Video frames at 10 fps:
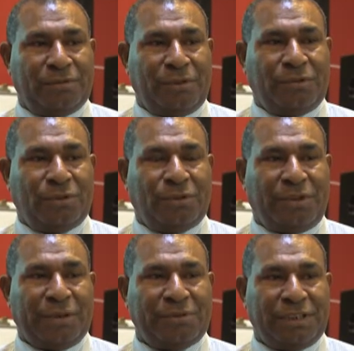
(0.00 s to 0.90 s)
official
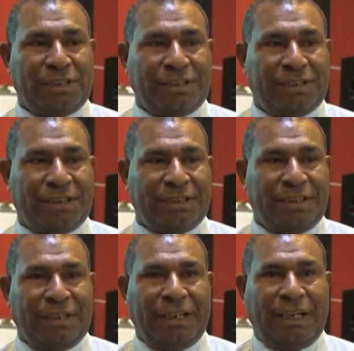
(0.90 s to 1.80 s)
corruption
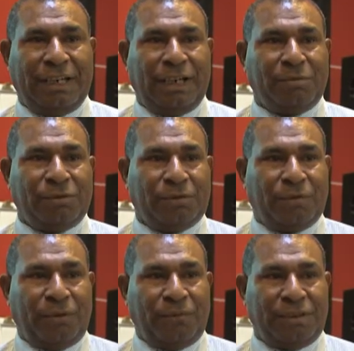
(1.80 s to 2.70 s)
and abuse of
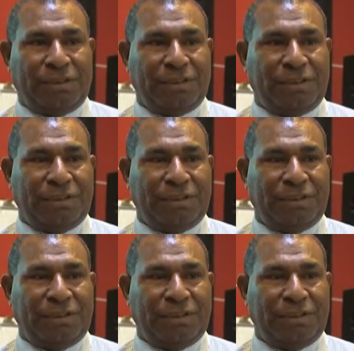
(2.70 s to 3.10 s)
office.